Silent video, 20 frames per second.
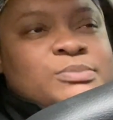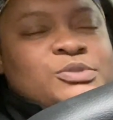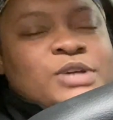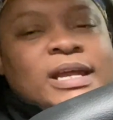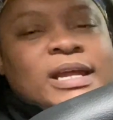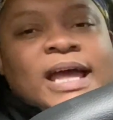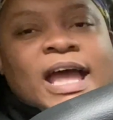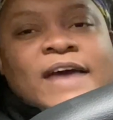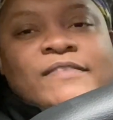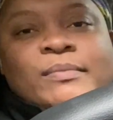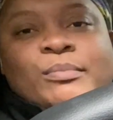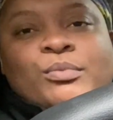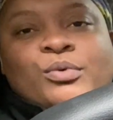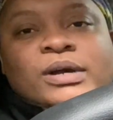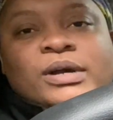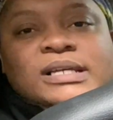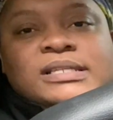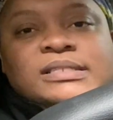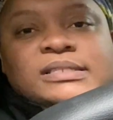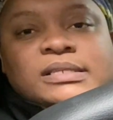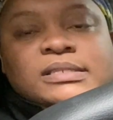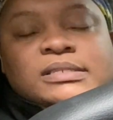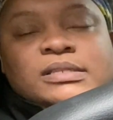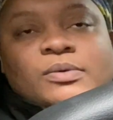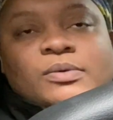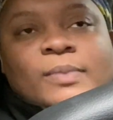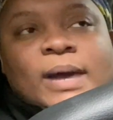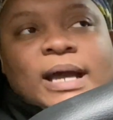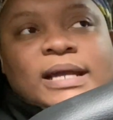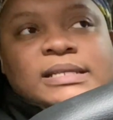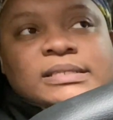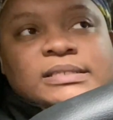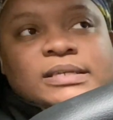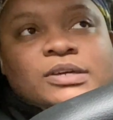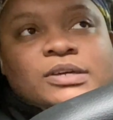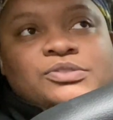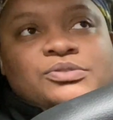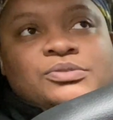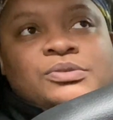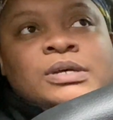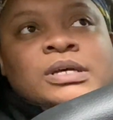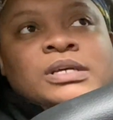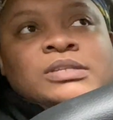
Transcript: trying to have a more consistent writing schedule